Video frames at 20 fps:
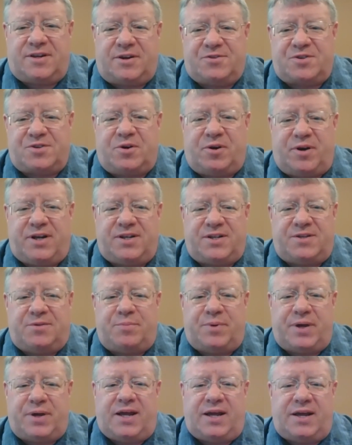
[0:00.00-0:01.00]
going to
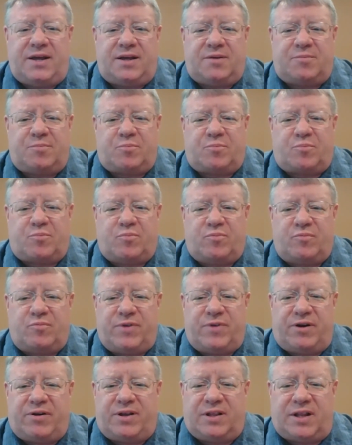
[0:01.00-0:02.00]
be
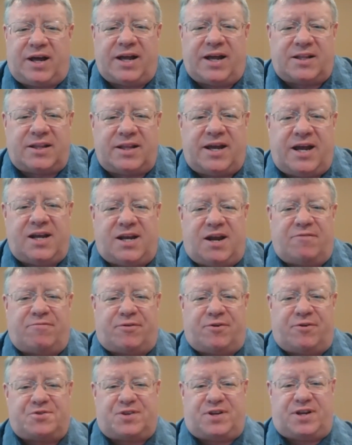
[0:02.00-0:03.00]
very likely a
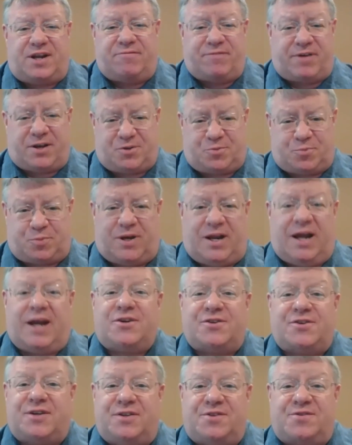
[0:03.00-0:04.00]
diversity of
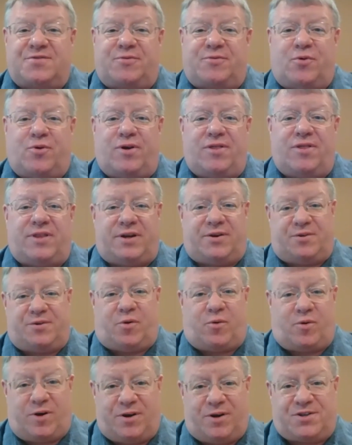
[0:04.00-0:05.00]
explanations for their
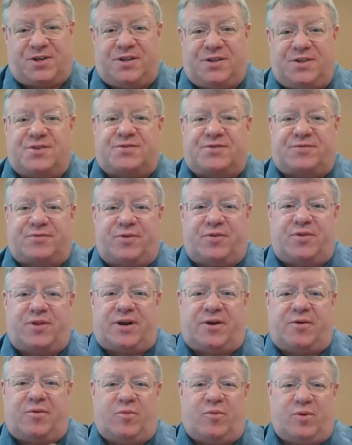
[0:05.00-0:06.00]
origins, for
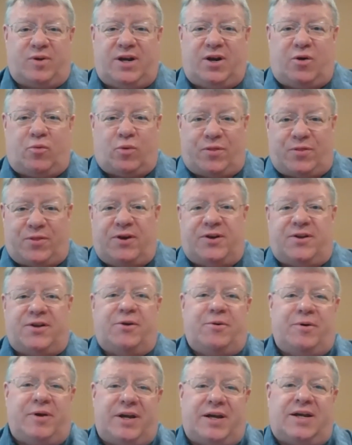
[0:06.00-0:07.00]
their, what they're
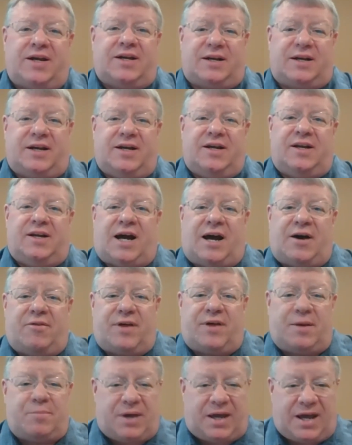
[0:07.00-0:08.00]
doing and how
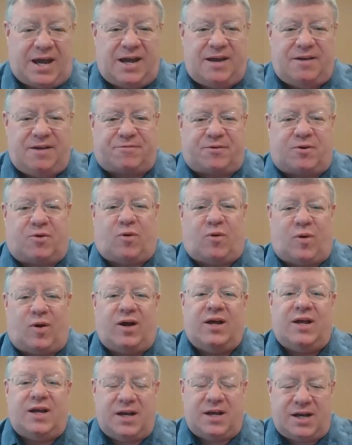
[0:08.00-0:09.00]
they behave, or
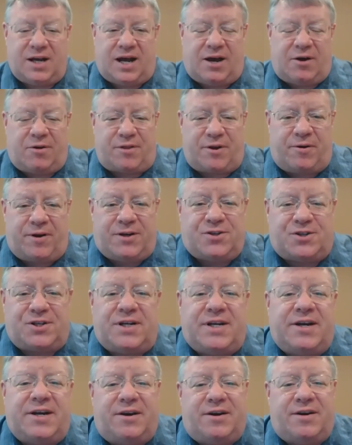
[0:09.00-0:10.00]
how they're
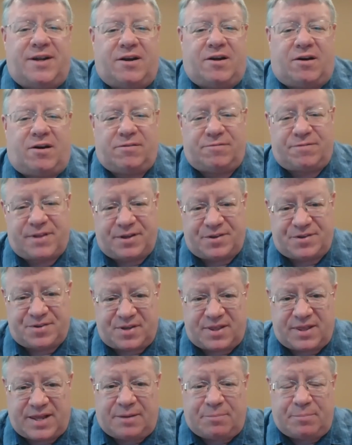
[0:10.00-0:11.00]
engineered, and all of this,
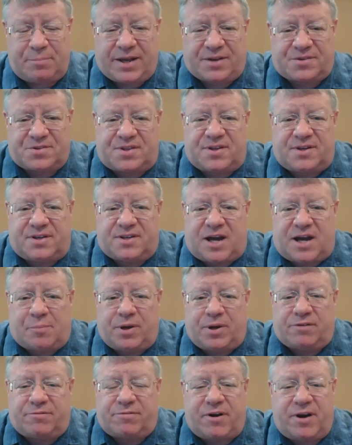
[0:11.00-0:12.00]
and that makes the
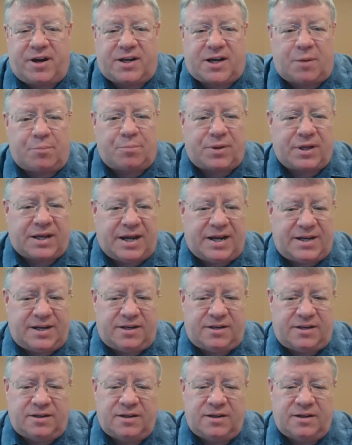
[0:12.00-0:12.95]
topic very complicated.